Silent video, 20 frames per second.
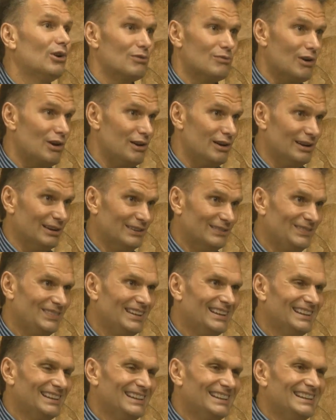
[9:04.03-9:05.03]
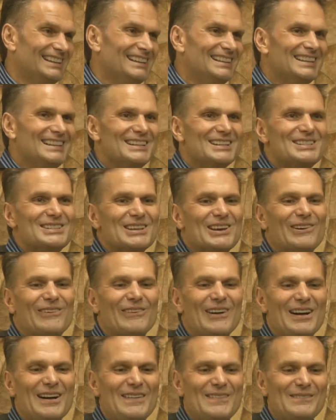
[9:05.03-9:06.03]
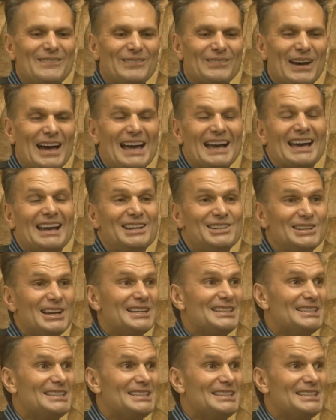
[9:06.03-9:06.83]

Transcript: wrong. So I got a chance